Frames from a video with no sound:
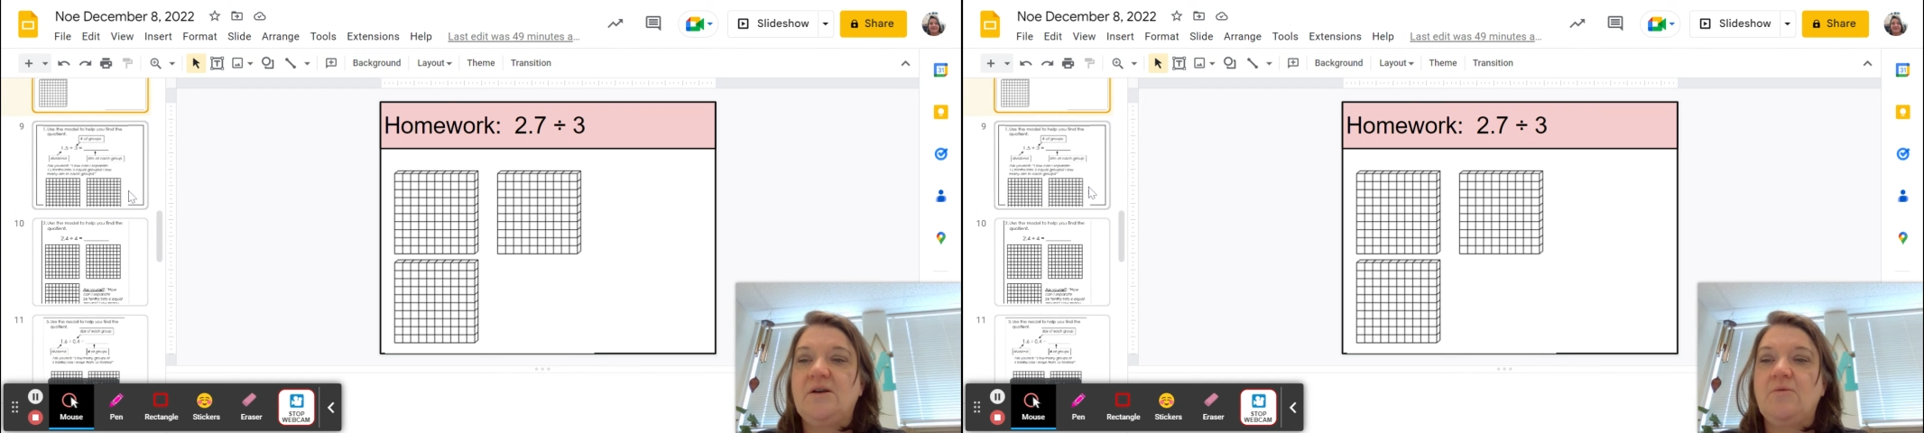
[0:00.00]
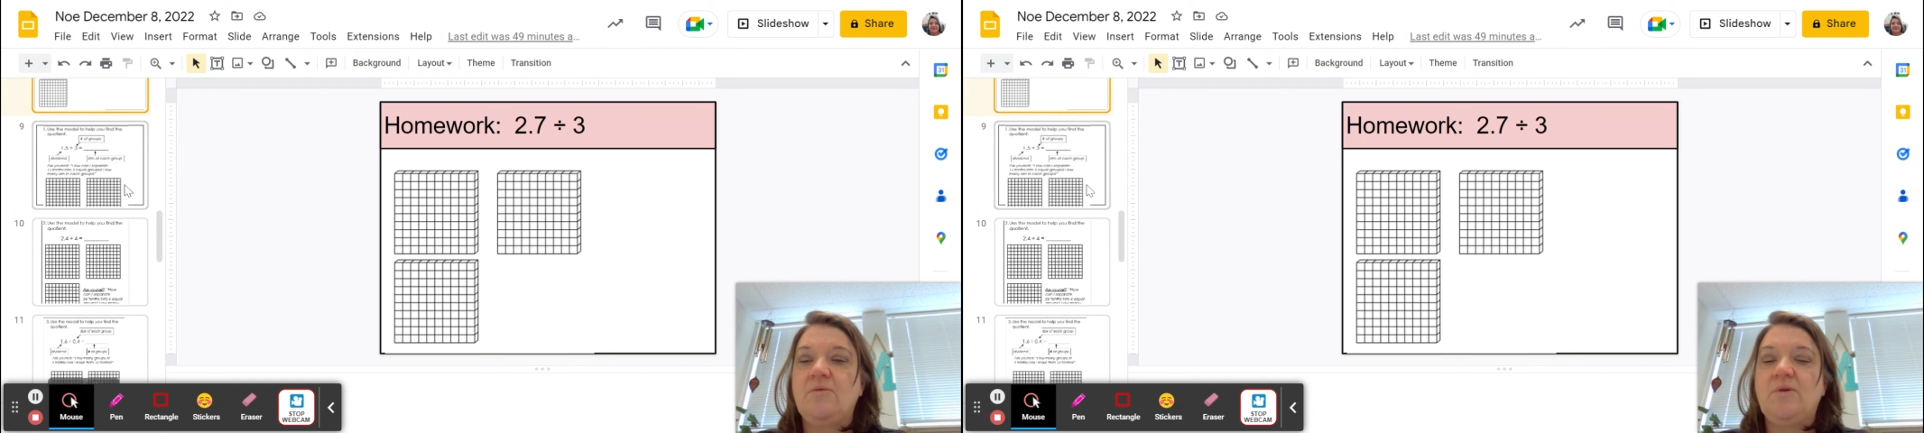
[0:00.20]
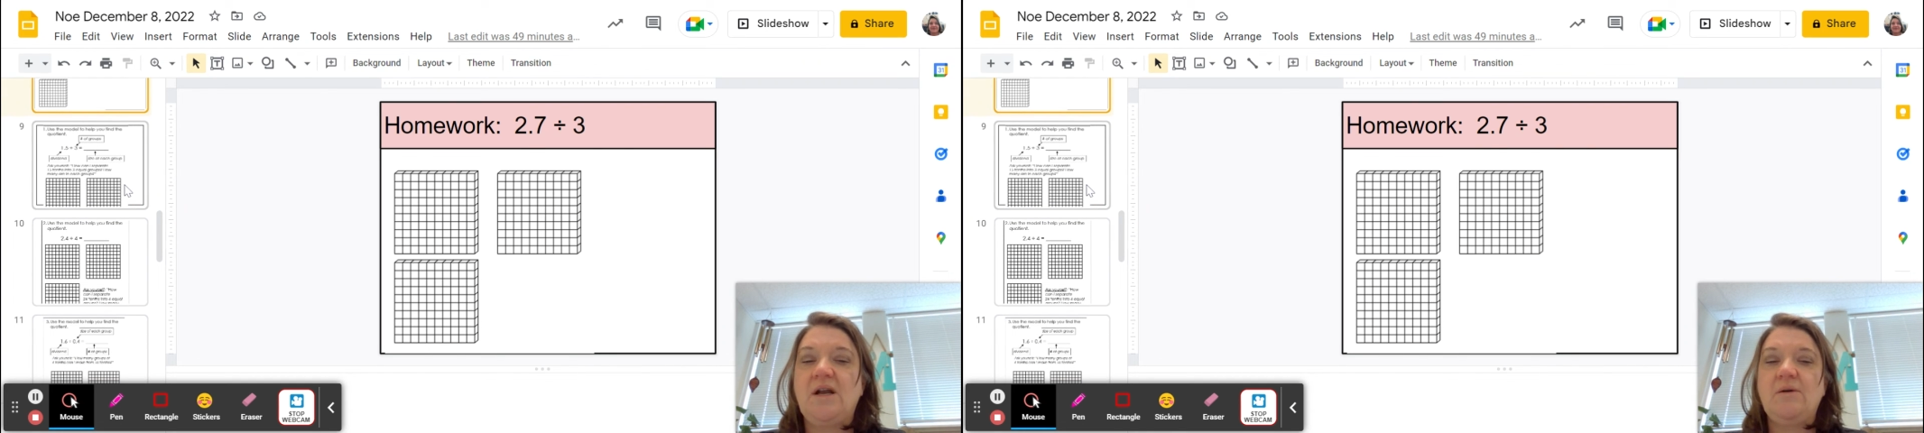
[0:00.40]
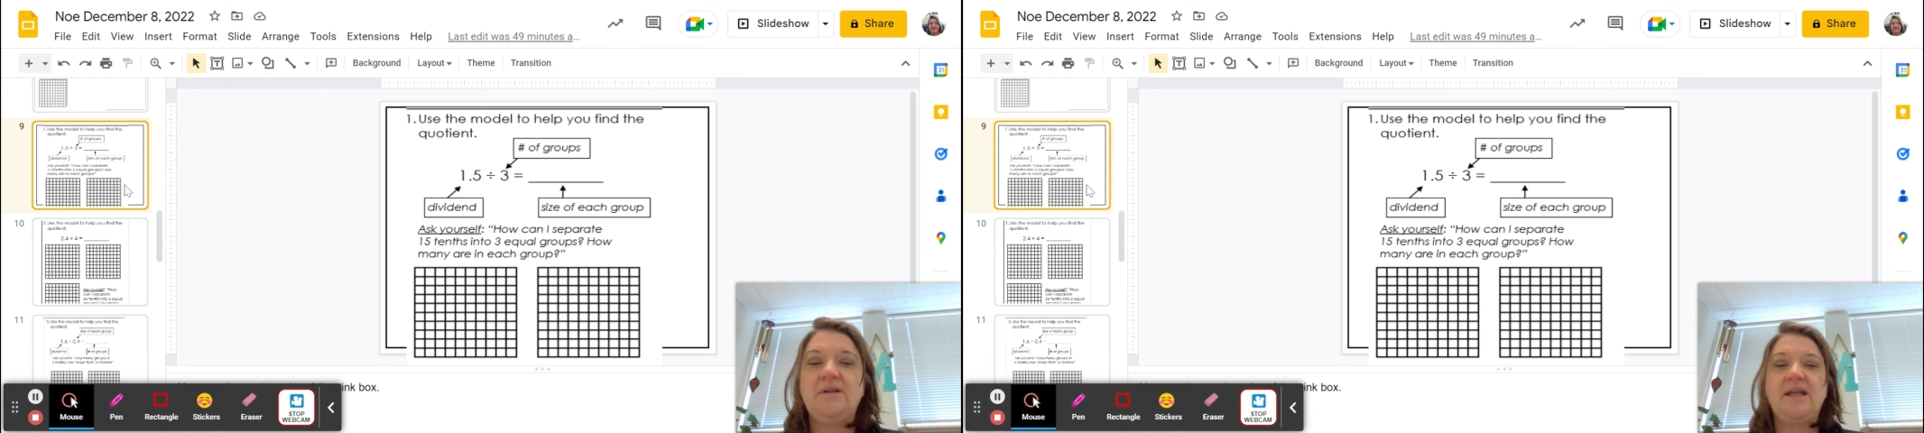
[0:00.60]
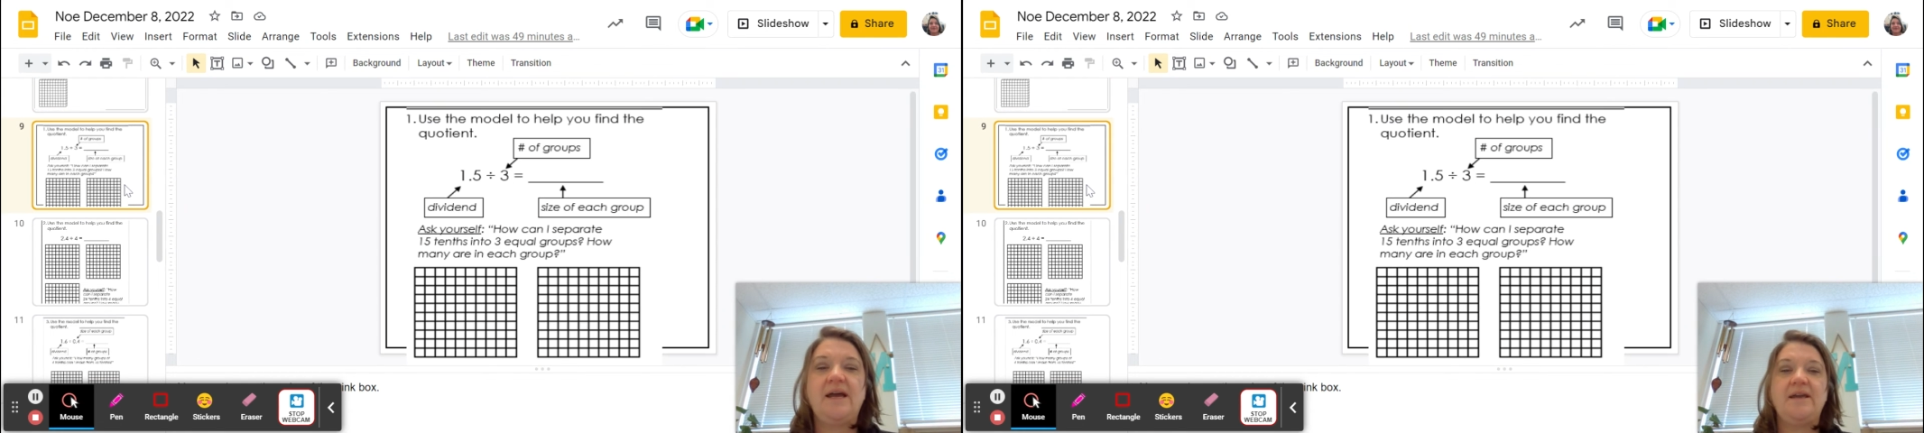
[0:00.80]
So what I
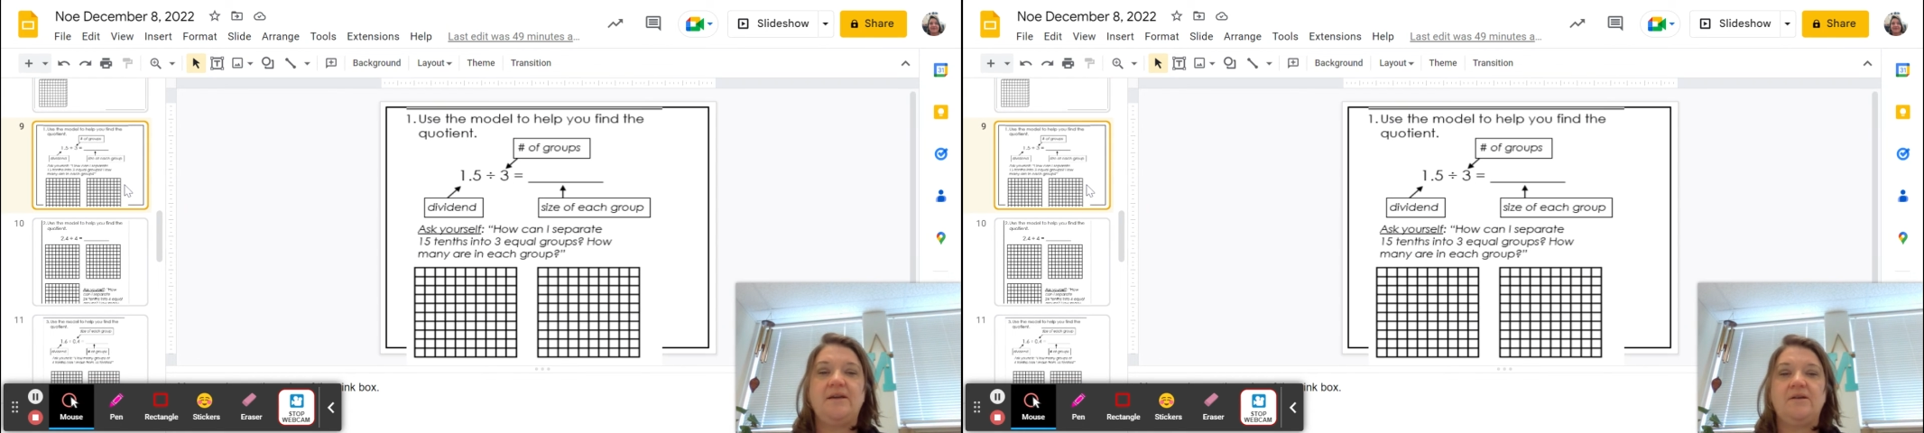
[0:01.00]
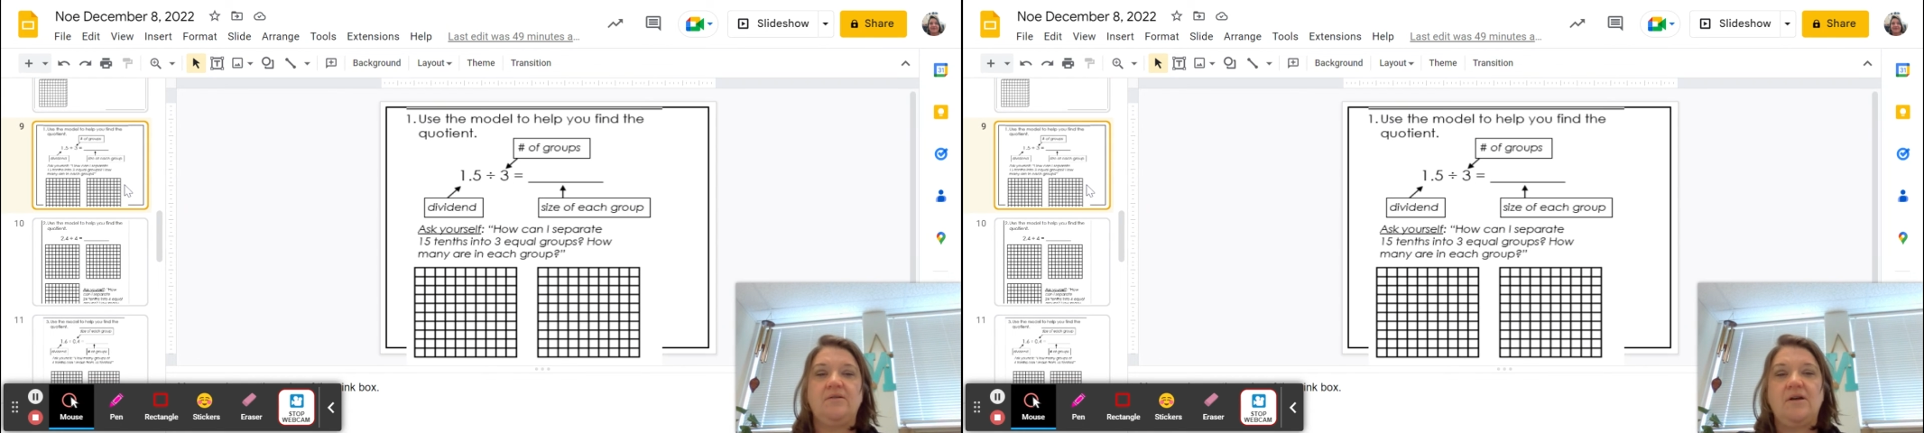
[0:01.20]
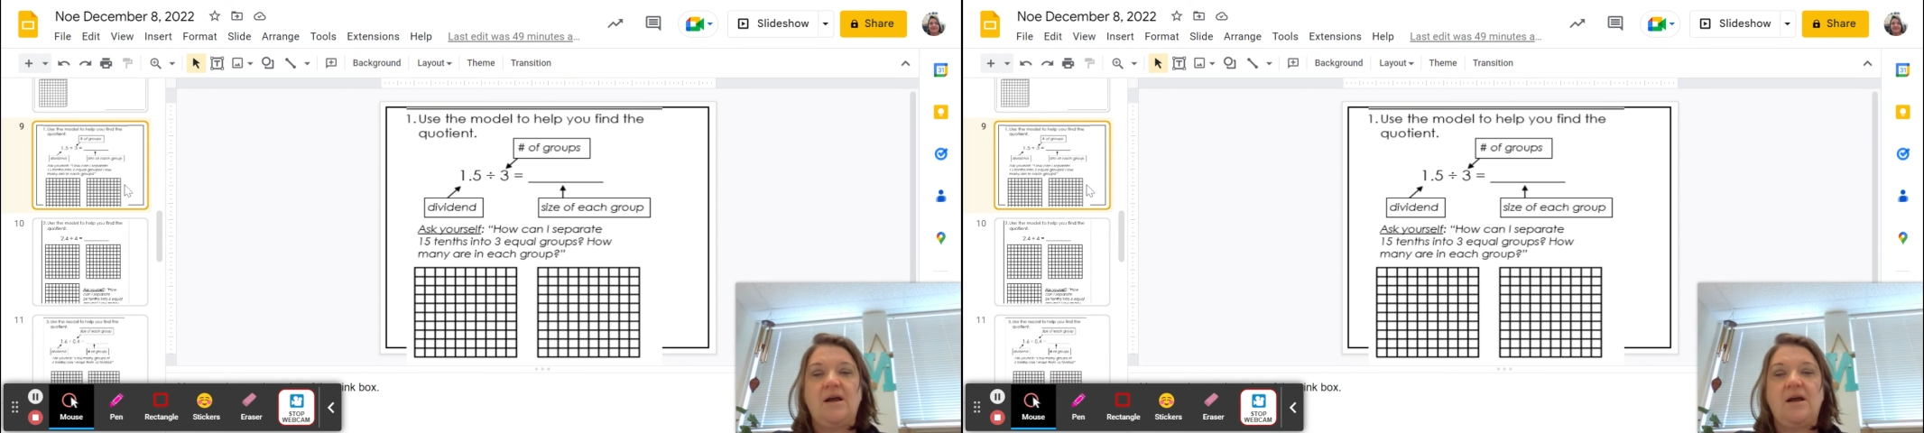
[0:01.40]
would like,